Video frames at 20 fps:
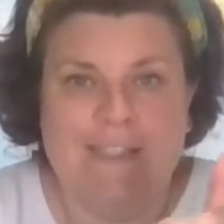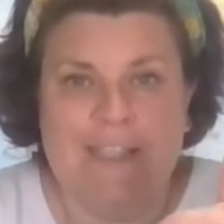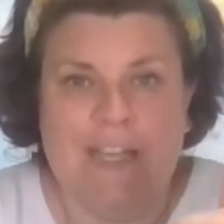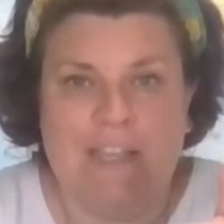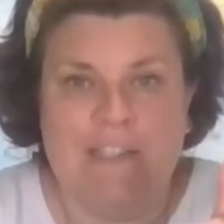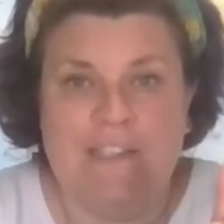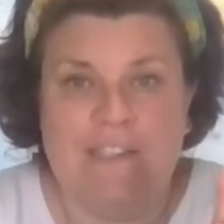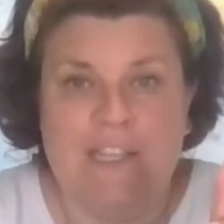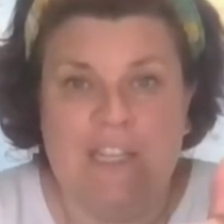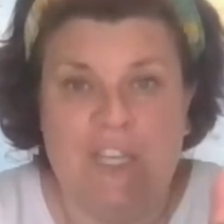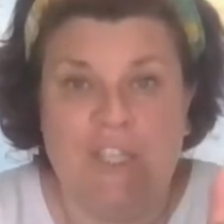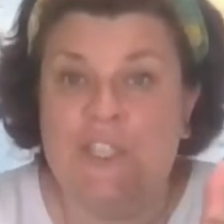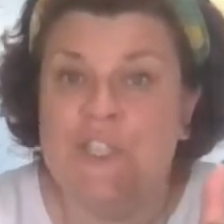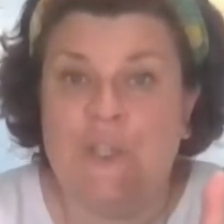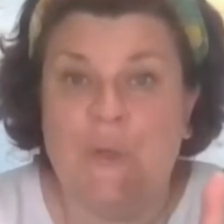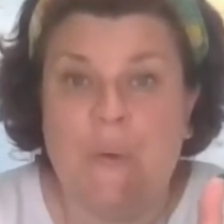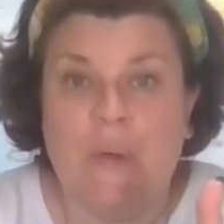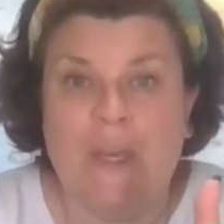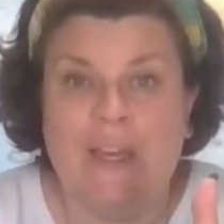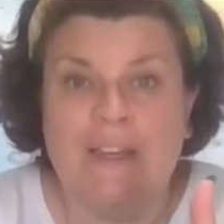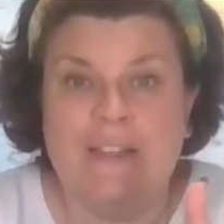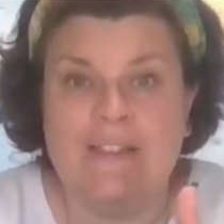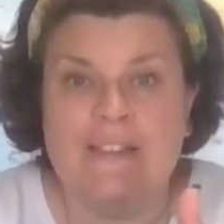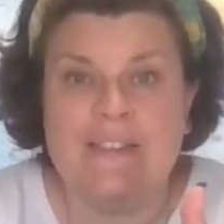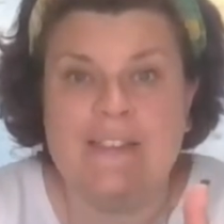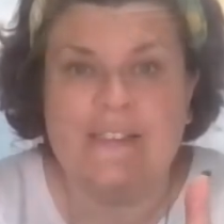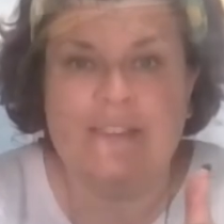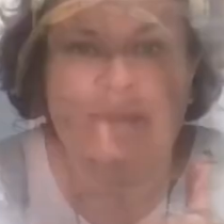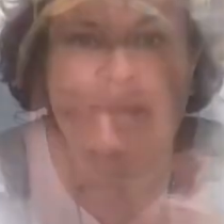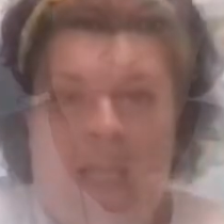I'll see you soon,
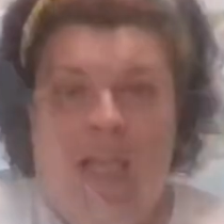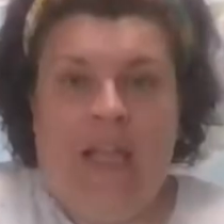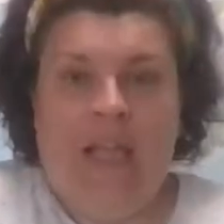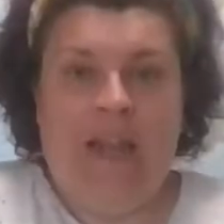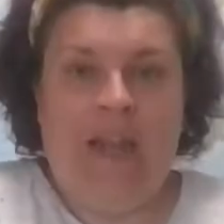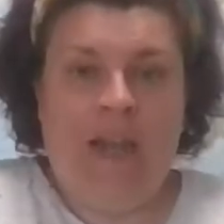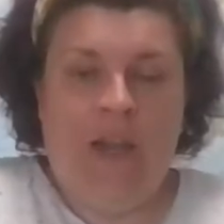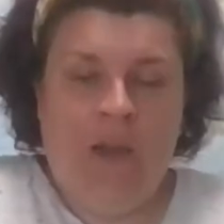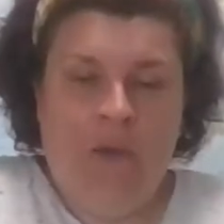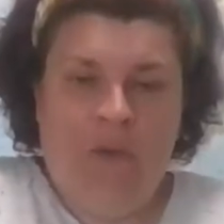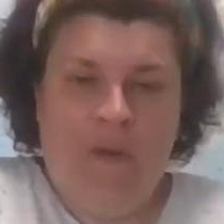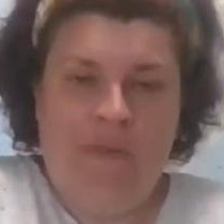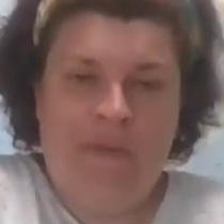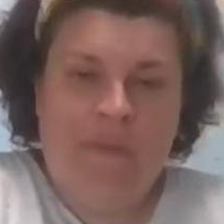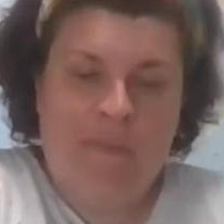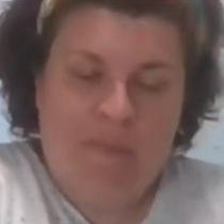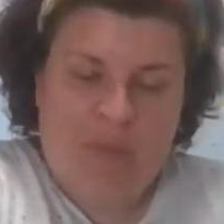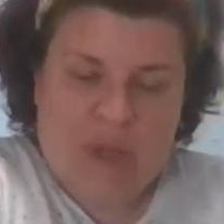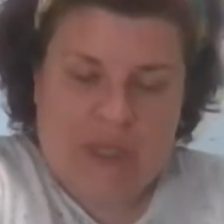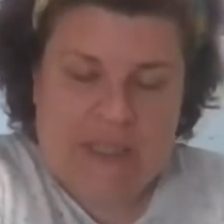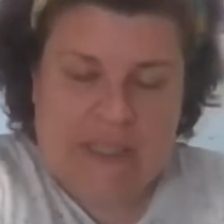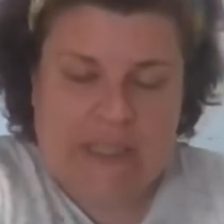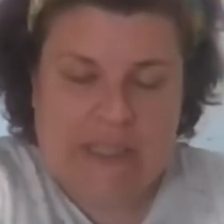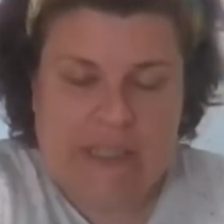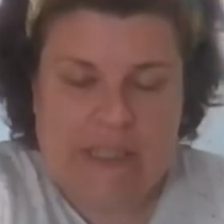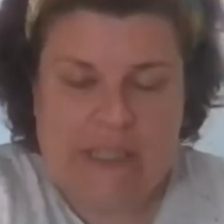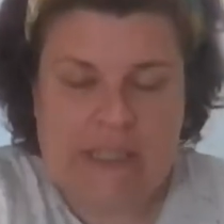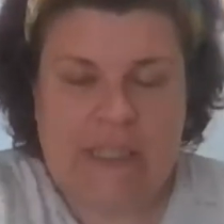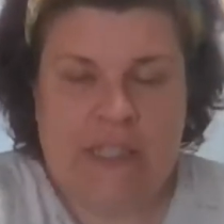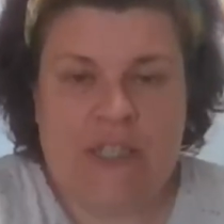guys. Hello,
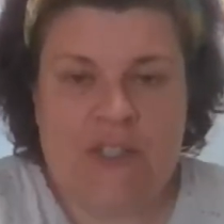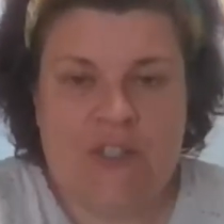everybody.